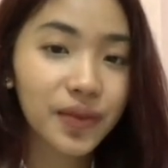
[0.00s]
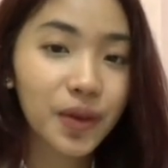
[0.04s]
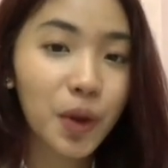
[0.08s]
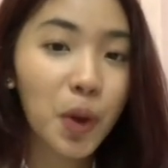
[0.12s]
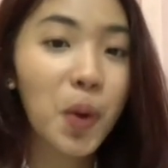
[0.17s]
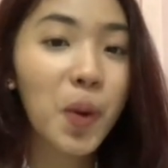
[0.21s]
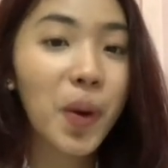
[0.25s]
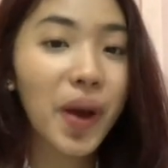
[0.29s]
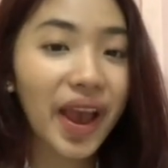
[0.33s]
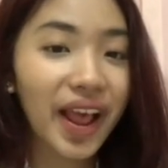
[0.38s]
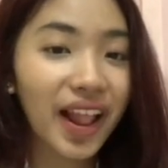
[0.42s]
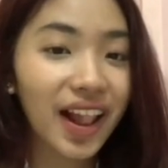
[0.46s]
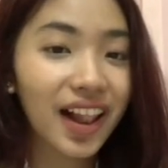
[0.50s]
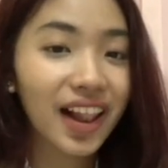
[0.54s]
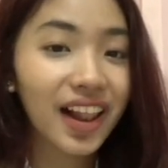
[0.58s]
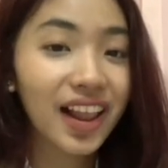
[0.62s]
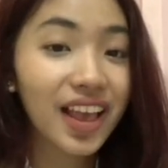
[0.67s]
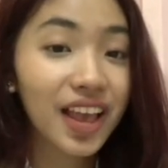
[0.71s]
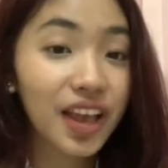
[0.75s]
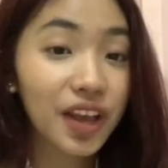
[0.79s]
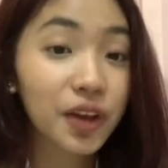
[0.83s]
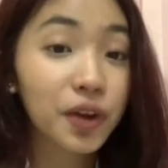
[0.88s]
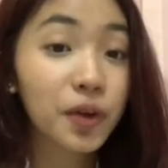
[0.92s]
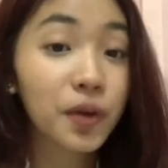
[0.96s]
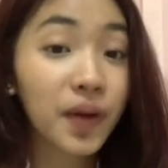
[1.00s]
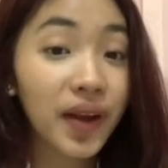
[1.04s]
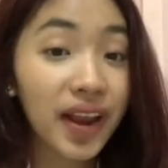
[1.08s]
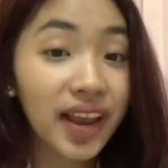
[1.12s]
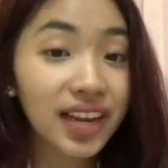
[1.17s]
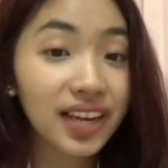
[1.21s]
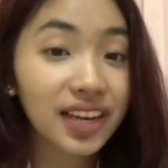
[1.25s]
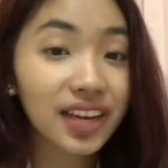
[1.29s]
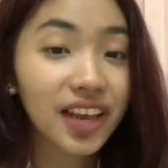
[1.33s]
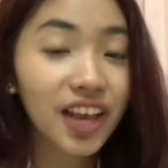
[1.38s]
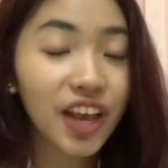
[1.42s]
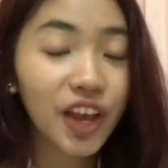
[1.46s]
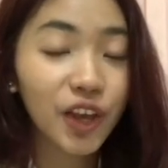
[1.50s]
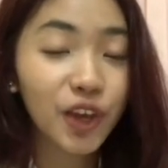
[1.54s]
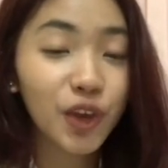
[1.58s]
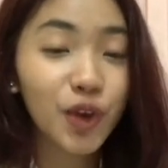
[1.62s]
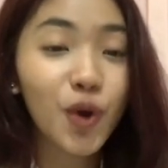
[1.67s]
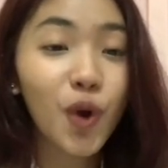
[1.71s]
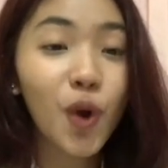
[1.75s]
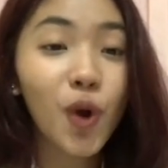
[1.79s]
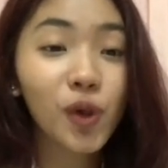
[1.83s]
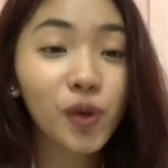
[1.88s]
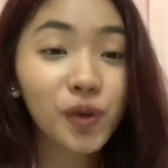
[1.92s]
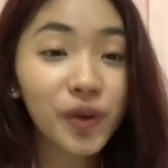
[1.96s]
Well, great, you
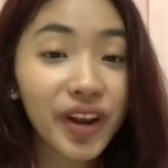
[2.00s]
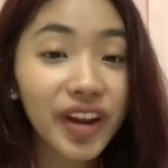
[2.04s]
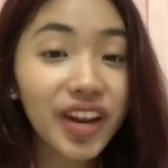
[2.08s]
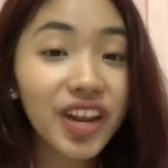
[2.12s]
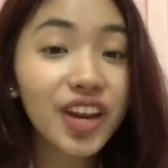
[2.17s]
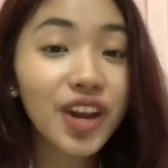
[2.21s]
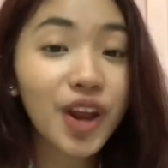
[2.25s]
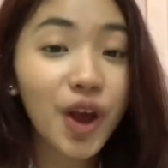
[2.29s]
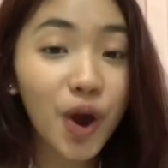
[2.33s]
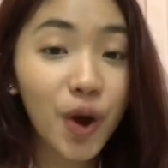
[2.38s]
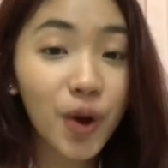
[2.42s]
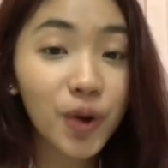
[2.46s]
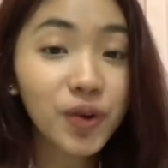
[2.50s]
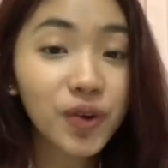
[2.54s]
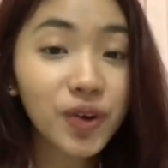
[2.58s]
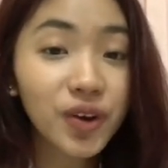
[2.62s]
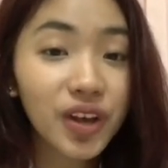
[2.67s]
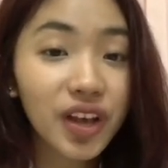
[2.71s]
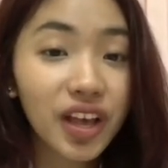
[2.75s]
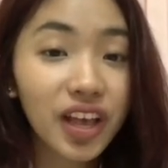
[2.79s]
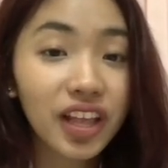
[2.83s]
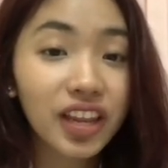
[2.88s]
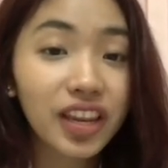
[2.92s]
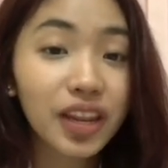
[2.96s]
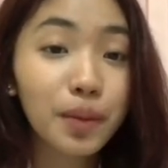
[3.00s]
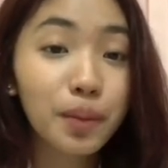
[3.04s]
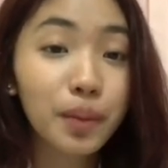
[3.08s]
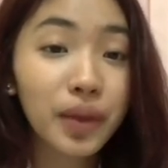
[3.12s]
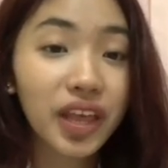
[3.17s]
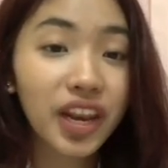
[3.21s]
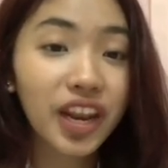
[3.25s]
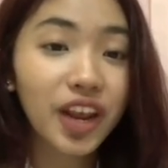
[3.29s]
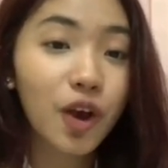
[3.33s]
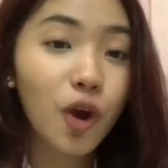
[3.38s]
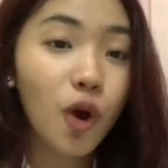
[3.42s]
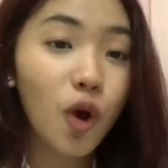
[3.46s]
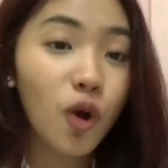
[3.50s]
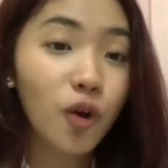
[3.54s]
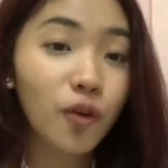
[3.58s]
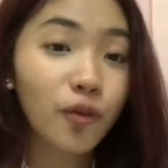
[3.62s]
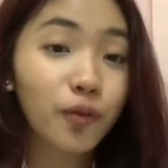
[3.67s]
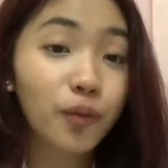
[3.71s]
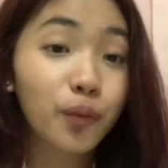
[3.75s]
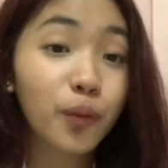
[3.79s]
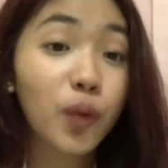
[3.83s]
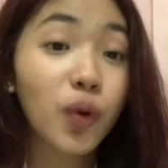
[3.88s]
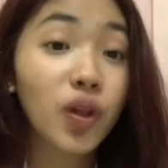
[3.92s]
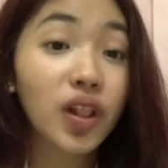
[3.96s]
already know the meaning of
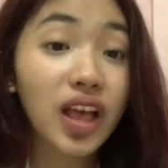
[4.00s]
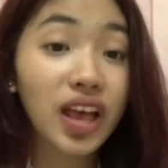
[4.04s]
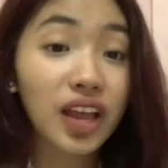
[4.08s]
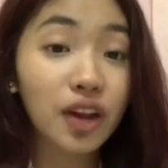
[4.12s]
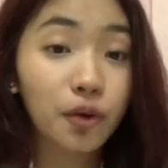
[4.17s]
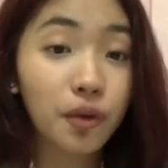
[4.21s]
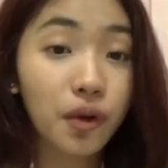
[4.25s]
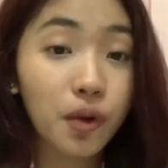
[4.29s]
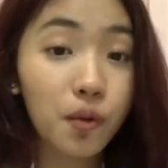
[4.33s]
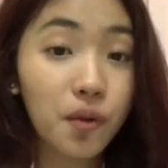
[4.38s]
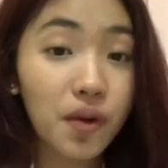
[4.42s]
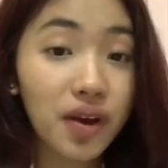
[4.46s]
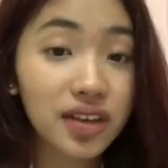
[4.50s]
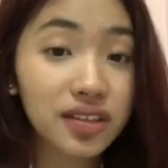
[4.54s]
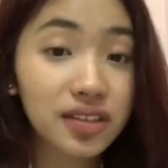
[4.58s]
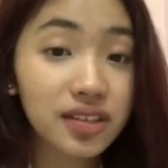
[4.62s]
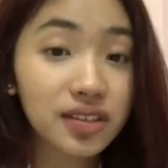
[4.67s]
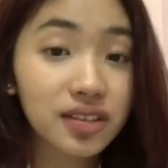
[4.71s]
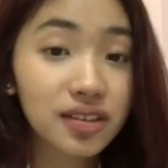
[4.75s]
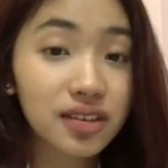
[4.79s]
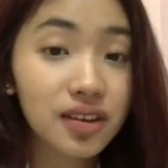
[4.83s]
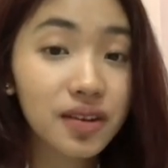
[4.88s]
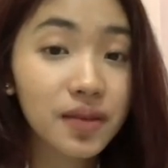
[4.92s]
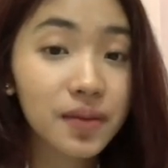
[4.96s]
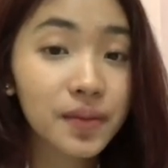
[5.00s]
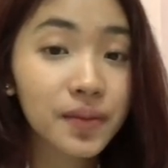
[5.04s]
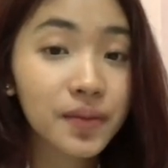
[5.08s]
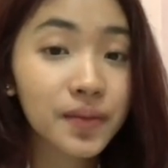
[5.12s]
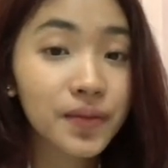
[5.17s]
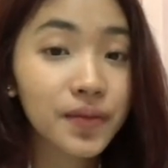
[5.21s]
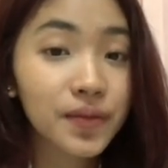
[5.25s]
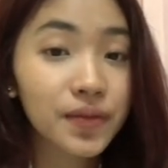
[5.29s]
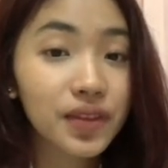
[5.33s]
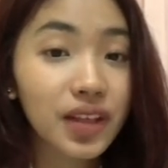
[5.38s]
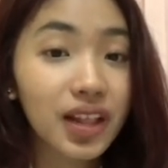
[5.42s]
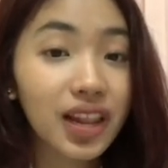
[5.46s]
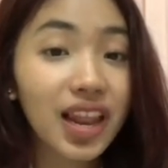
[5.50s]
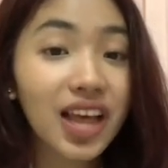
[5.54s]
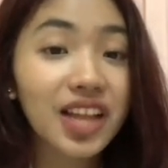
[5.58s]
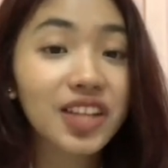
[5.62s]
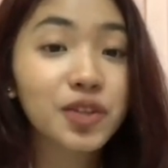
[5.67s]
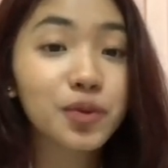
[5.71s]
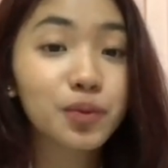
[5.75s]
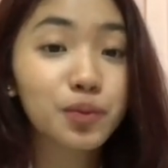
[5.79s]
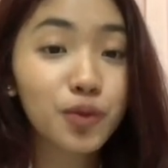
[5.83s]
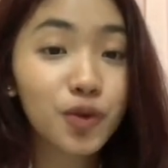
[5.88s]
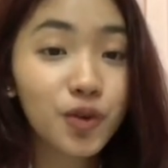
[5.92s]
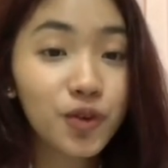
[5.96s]
polite request.
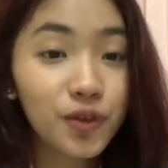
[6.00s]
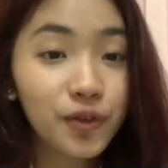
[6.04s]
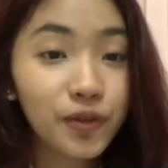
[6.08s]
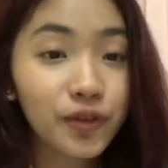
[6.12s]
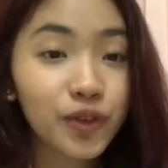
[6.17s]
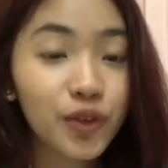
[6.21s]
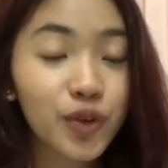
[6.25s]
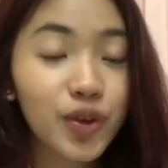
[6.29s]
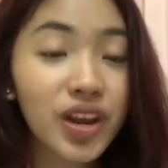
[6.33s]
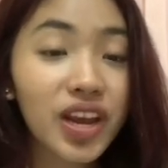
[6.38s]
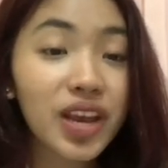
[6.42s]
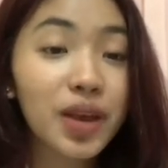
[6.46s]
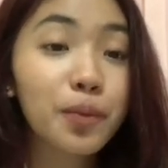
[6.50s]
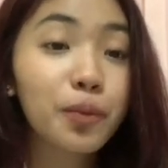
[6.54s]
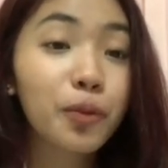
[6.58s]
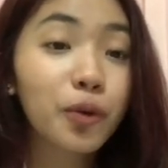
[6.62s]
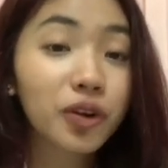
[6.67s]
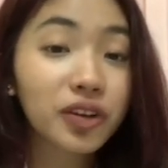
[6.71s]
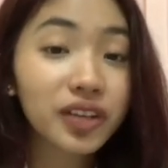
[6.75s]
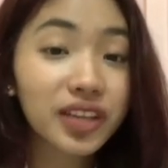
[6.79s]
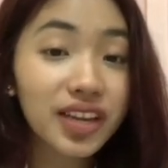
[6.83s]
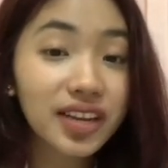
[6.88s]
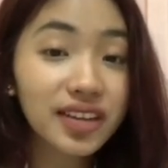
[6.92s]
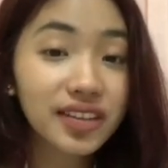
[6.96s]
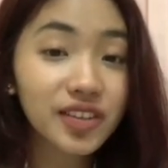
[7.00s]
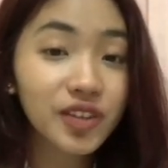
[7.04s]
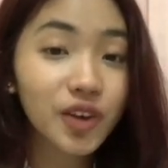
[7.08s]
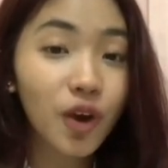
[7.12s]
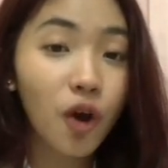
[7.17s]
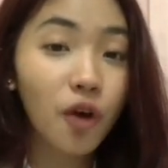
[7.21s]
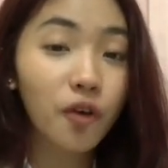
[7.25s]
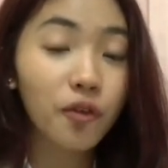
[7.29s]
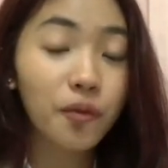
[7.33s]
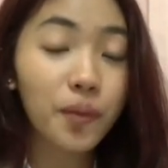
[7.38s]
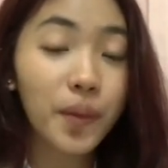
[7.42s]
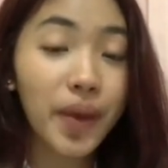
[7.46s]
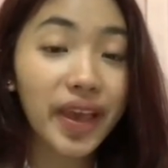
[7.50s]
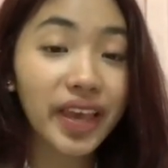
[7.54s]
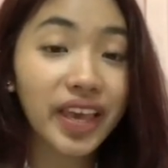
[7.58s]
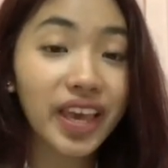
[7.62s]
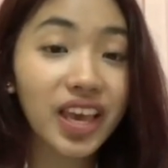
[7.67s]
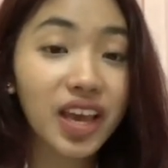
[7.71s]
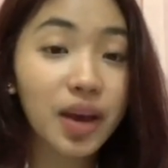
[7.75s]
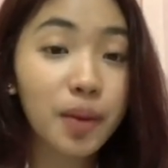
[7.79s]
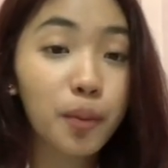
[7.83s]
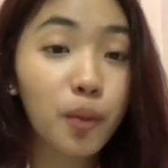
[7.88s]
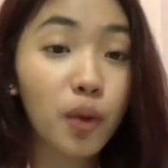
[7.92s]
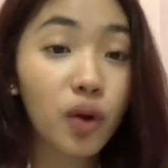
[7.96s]
Let's move to the importance of
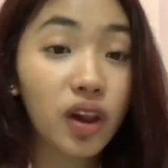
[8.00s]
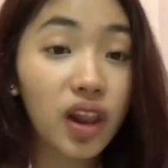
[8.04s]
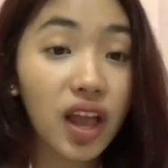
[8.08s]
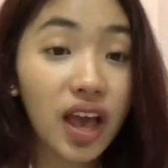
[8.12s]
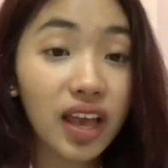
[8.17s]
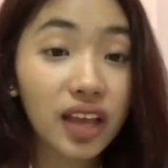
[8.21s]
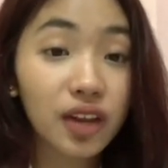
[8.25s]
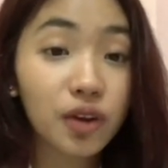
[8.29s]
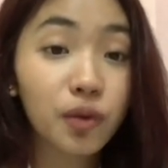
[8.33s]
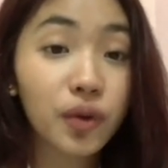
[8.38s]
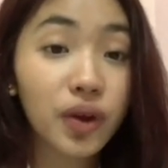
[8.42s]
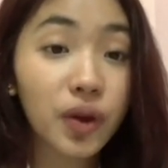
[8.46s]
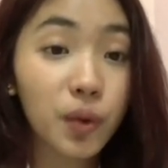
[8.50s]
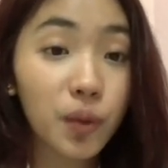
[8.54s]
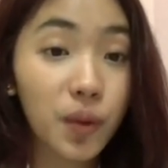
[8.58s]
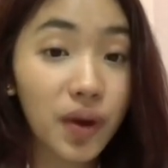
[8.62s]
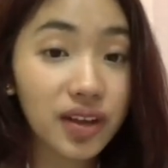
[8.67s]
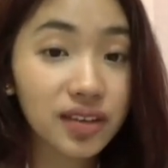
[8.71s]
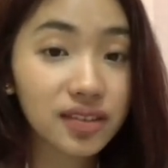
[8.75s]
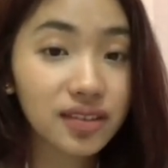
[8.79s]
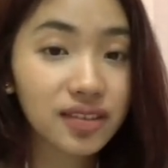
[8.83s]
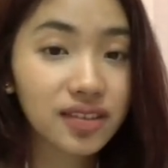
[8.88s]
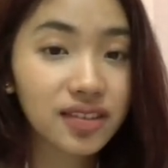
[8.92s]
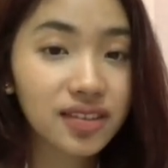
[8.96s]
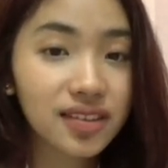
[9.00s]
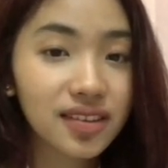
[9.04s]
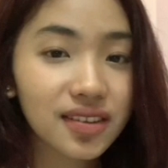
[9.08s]
making a polite request.